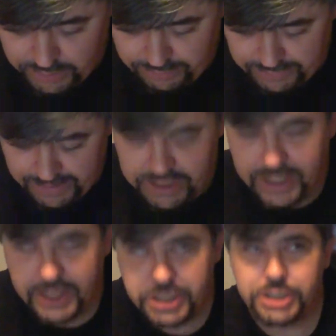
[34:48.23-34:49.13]

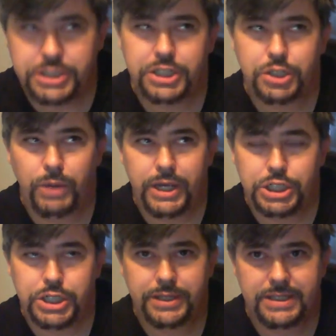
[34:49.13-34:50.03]
education situation
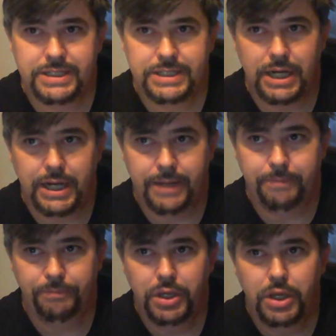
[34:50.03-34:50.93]
at this time
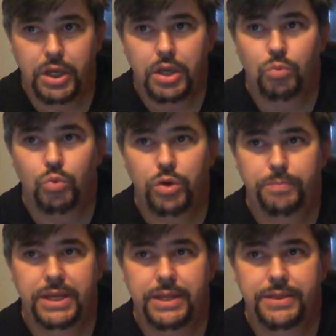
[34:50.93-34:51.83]
would
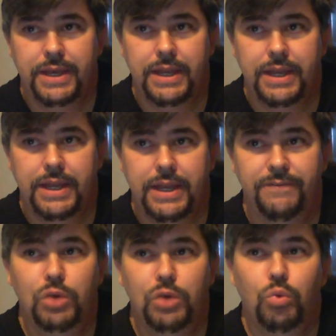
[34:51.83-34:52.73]
be that if you
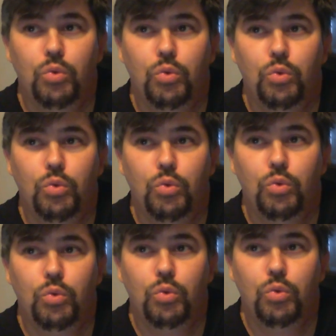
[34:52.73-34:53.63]
were rich, you had
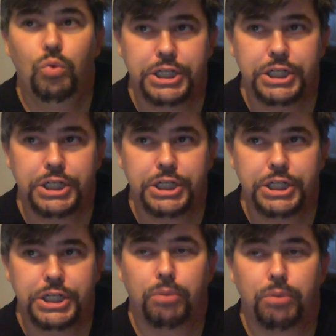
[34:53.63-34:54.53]
a private
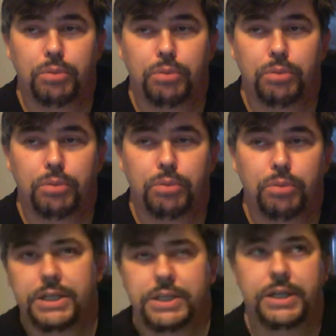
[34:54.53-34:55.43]
tutor, Because of the
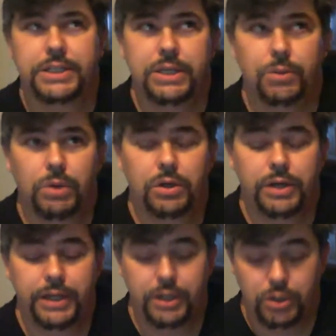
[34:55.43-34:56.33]
Renaissance, you were
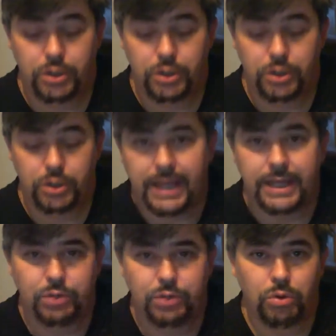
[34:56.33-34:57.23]
learning Greek and
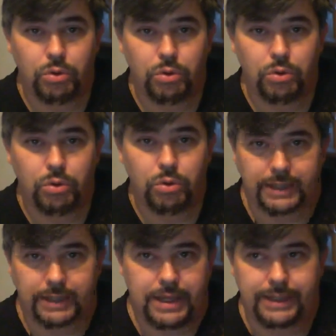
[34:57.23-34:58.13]
you were learning
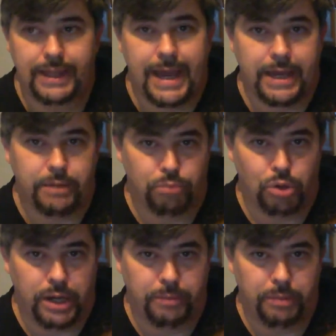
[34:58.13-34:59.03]
Latin,
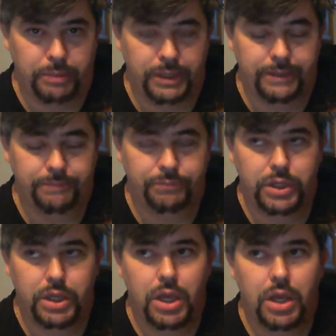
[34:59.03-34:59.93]
probably.
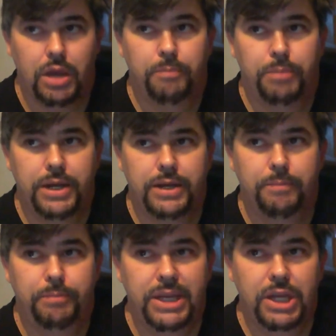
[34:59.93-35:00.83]
But
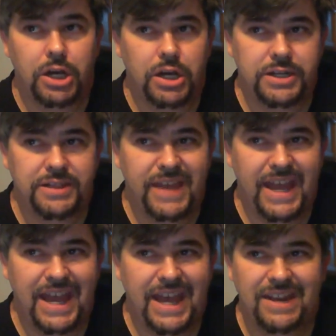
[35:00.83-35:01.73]
beyond
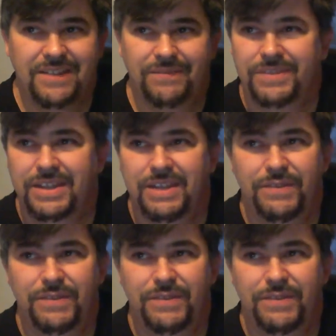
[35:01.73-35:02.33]
that, if you